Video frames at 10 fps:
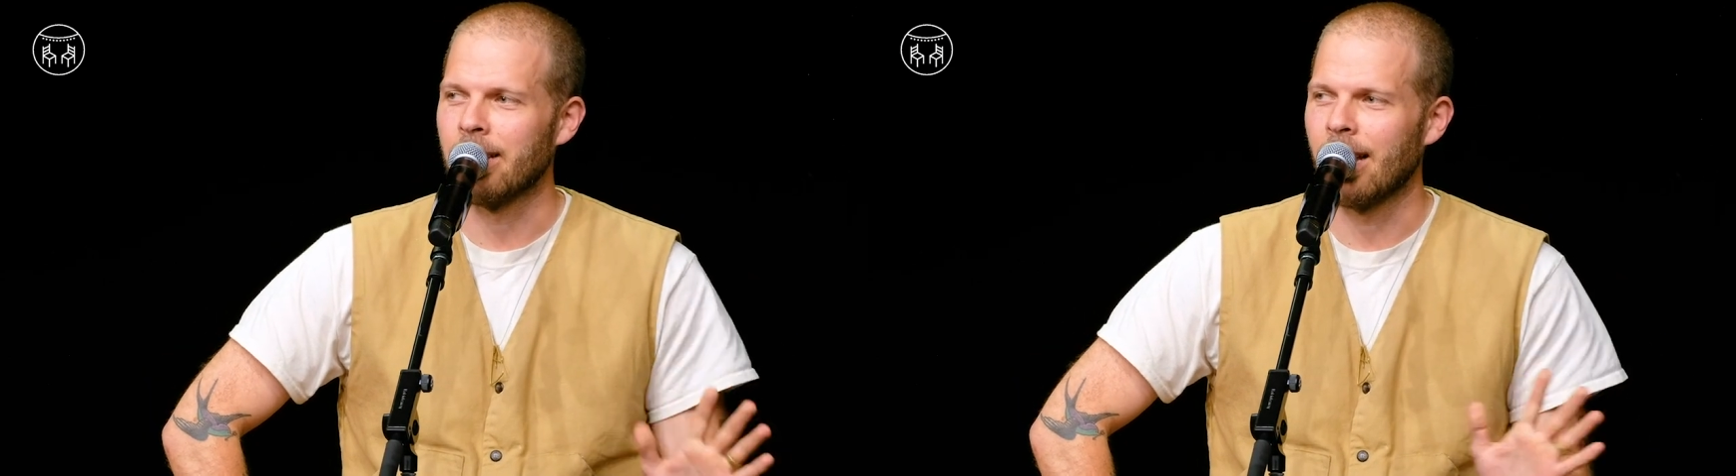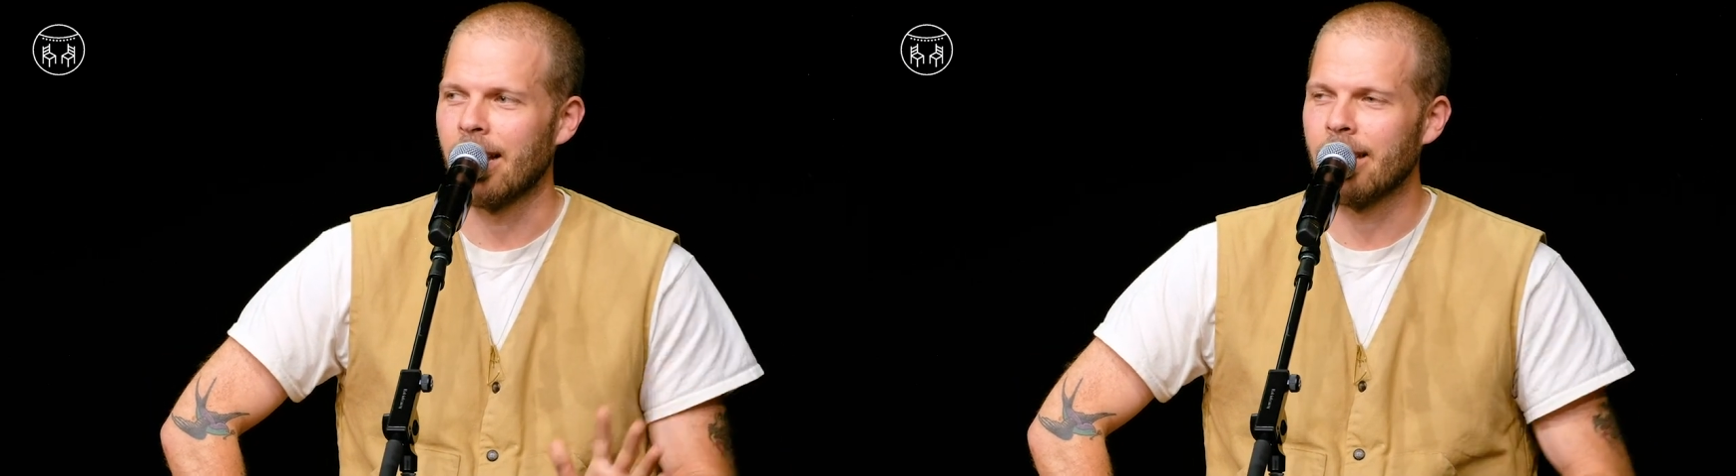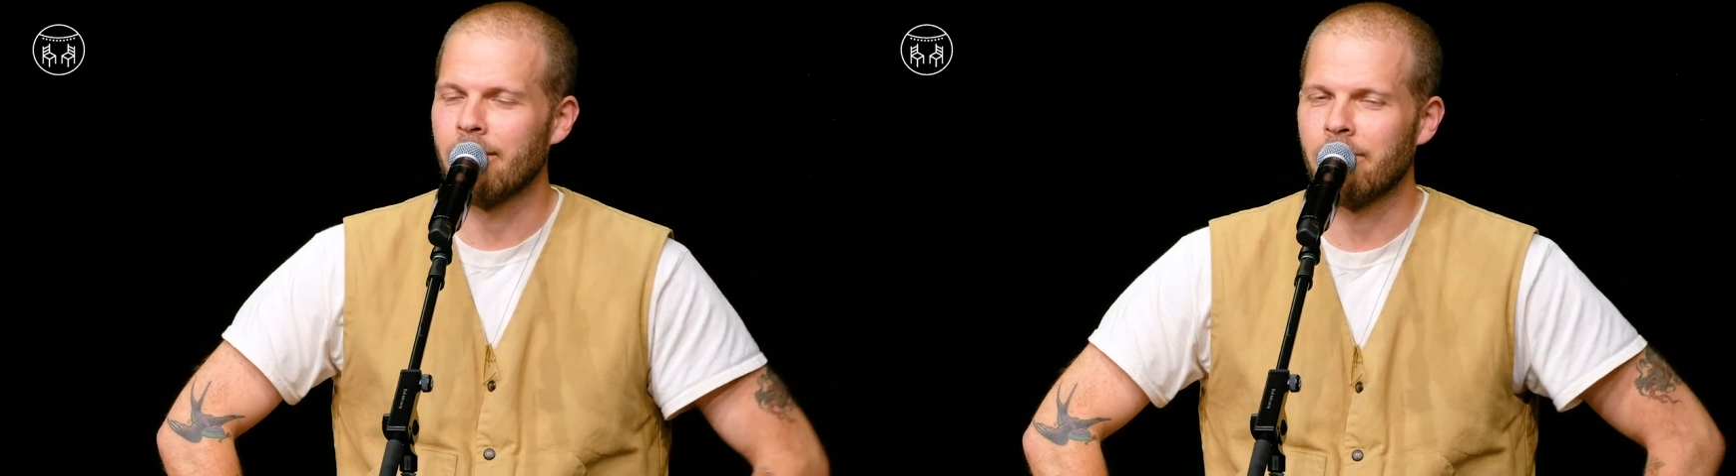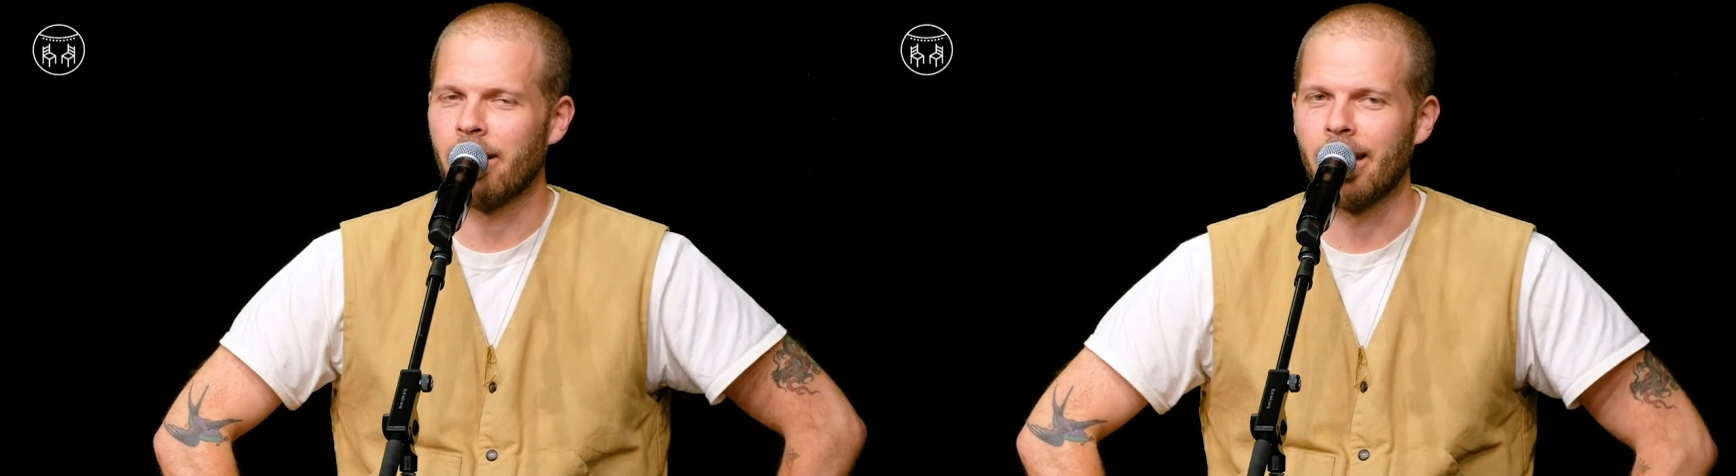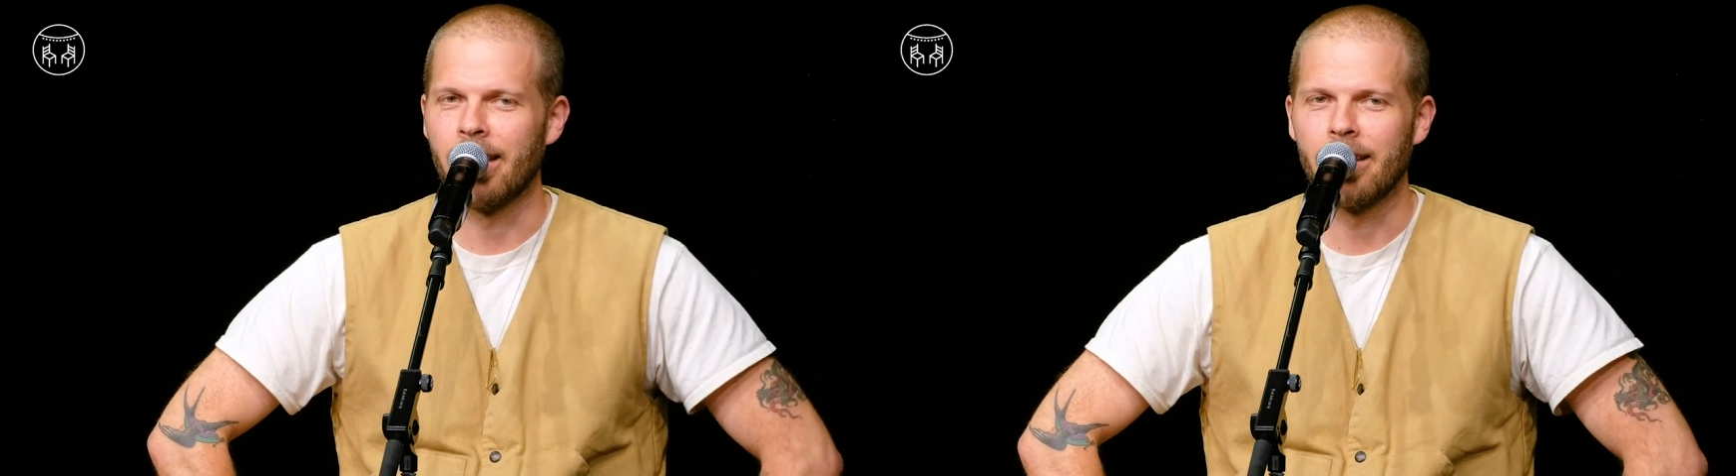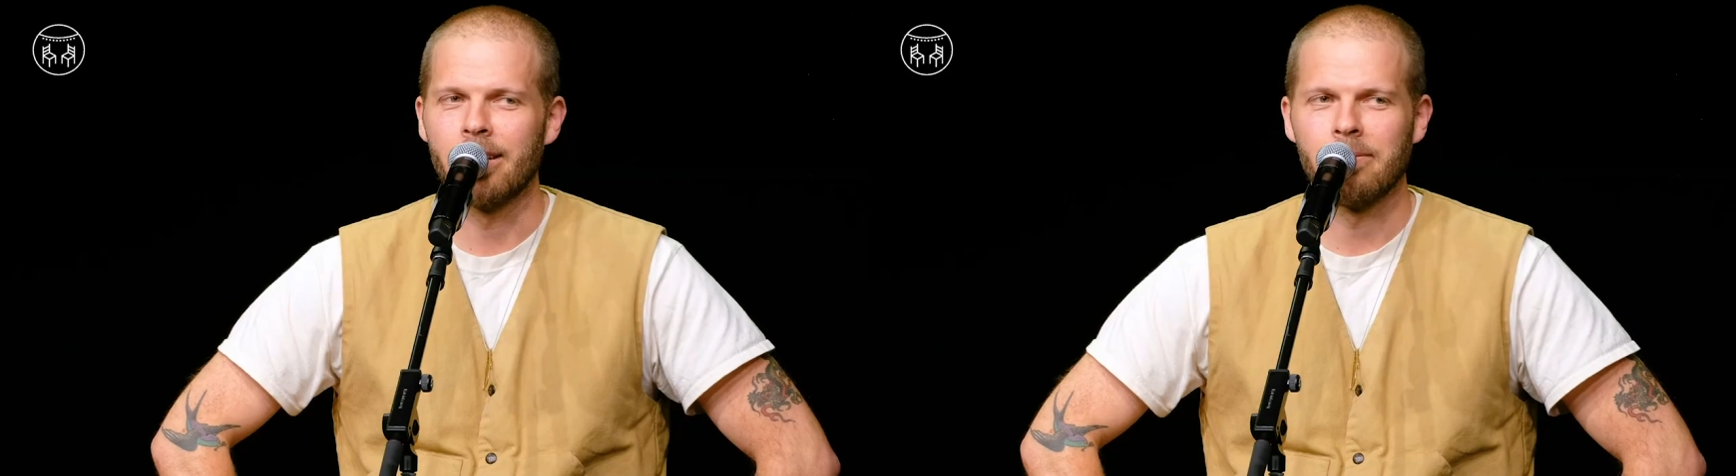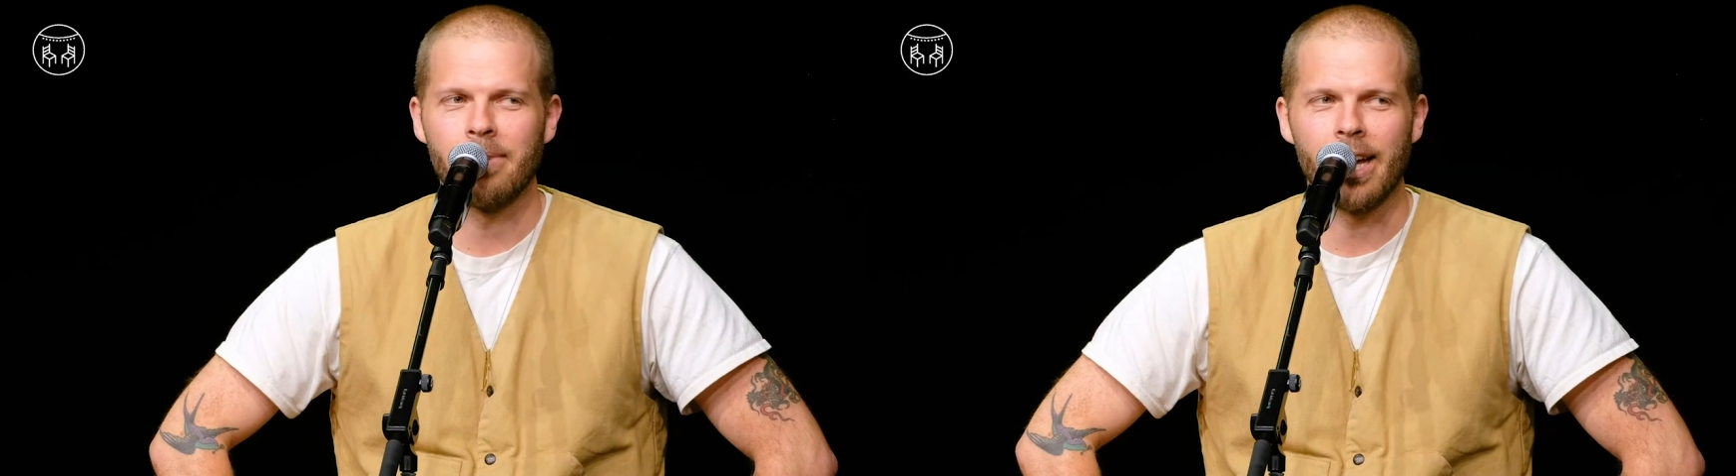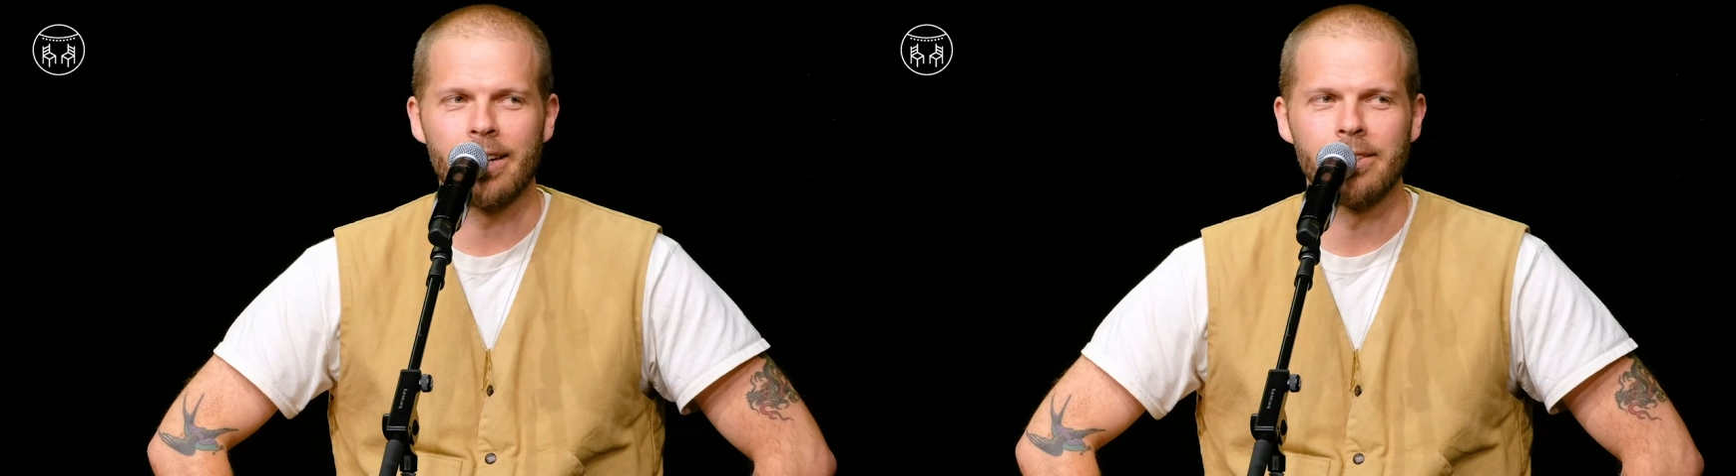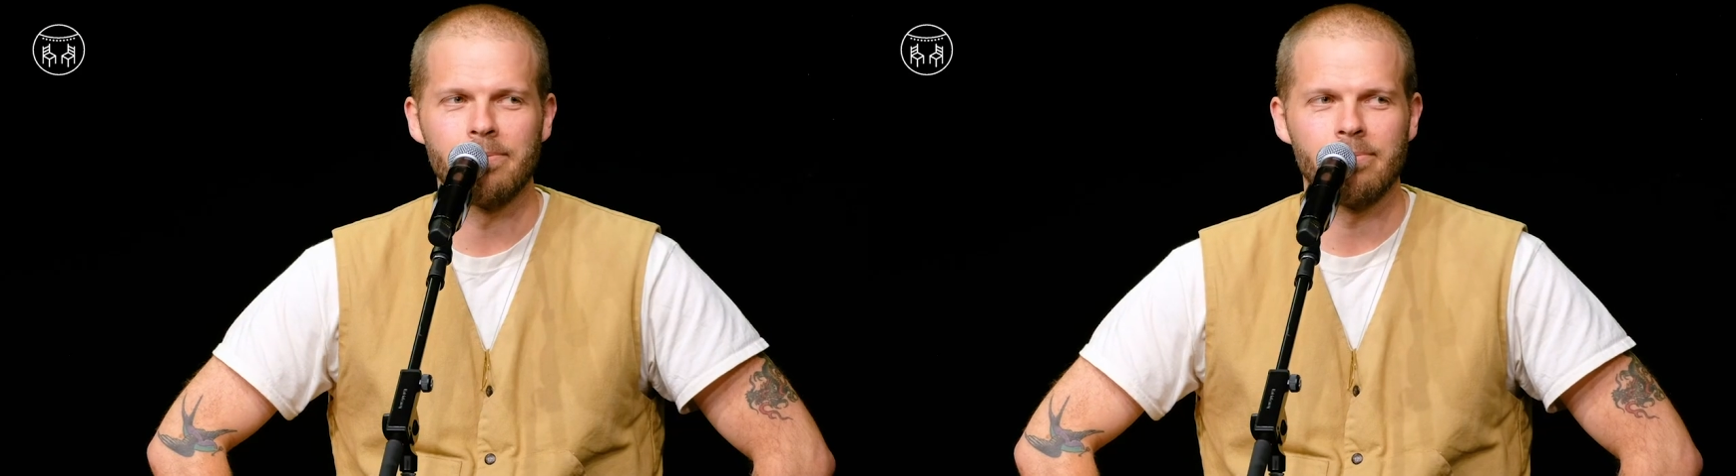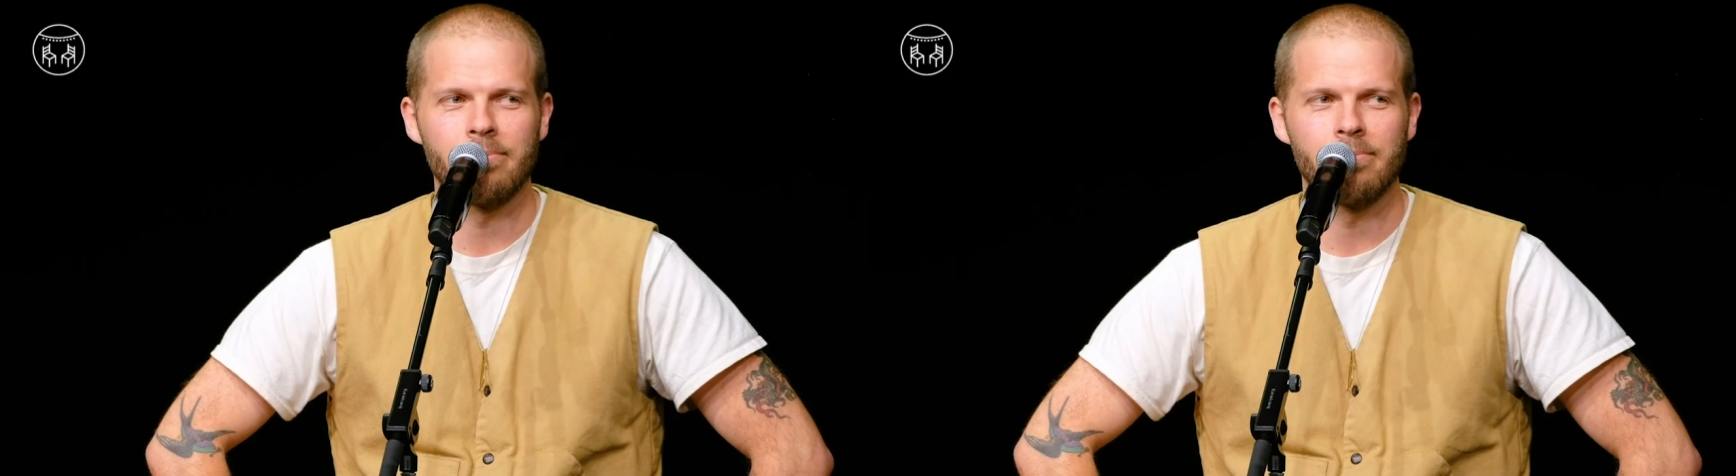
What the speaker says: be lying if I hadn't